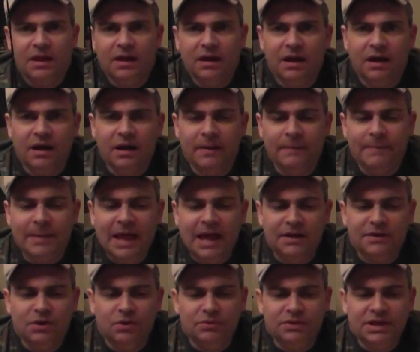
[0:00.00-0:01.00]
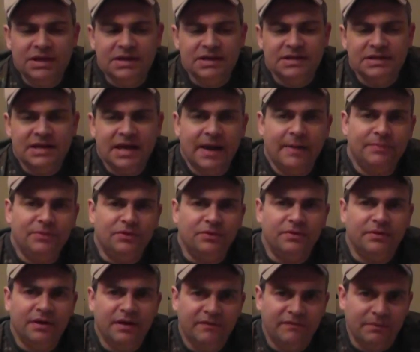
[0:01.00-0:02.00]
I don't need an adapter.
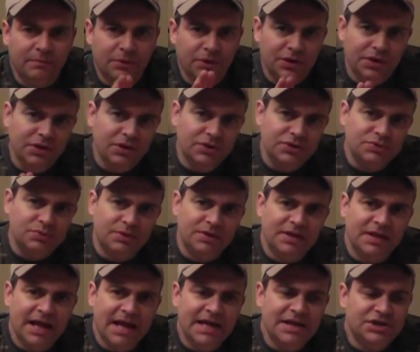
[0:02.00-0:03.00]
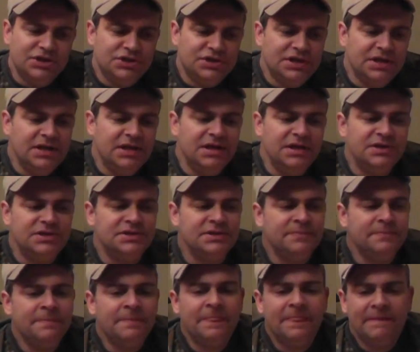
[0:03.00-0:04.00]
If I'm going to use one of the HTs,
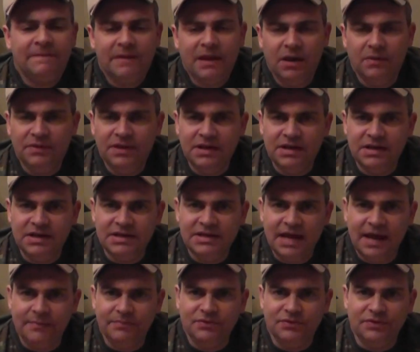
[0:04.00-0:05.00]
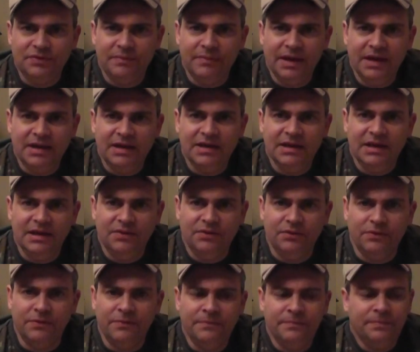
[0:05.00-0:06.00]
I'll need an adapter to make it
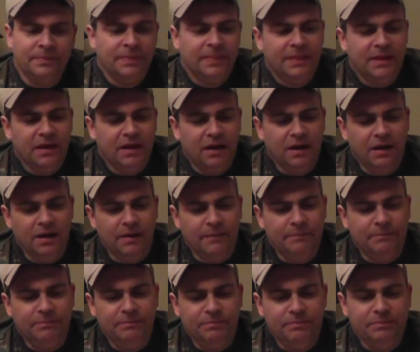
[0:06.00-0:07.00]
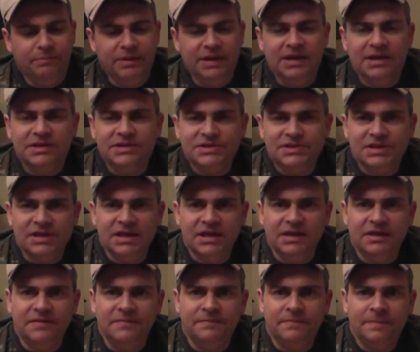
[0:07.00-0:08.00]
either
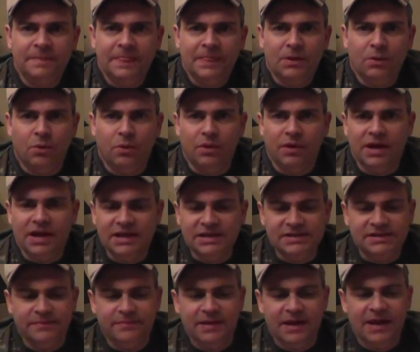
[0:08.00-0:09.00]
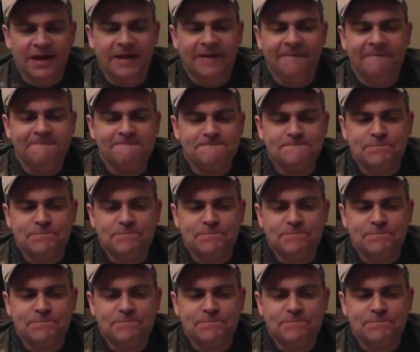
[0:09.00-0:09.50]
BNC or SMA.